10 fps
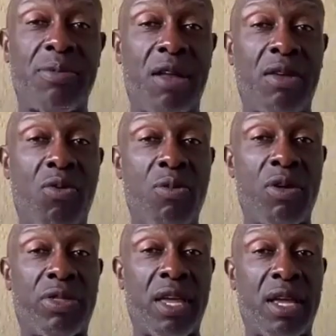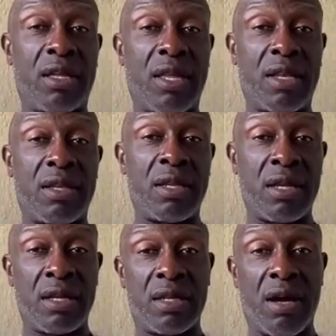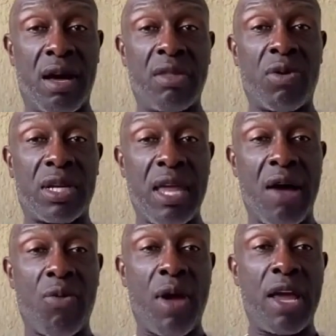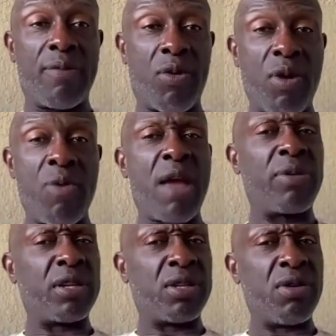model, one would think that the other one could outweigh it, but we were able to do